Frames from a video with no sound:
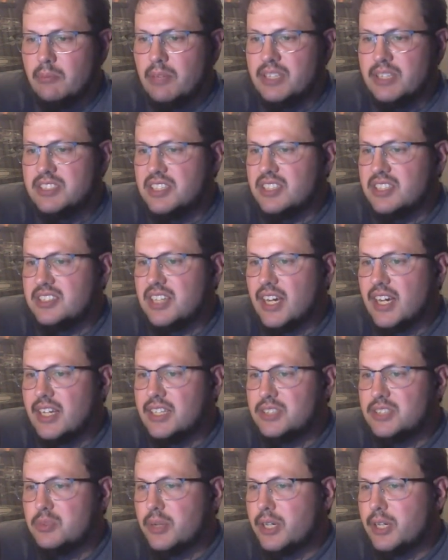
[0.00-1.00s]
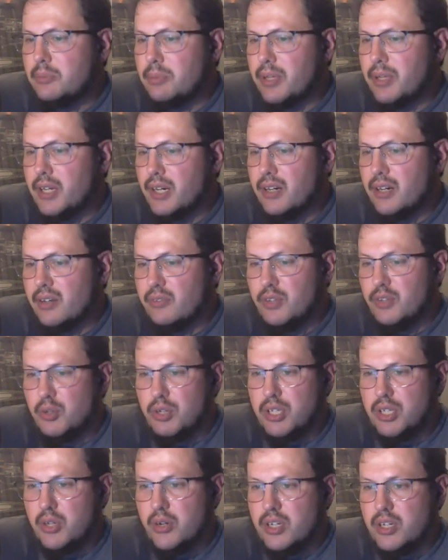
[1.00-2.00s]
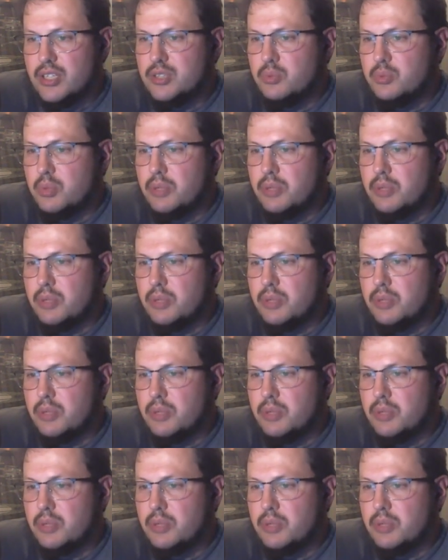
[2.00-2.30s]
My 6th highest rated player, if you were curious,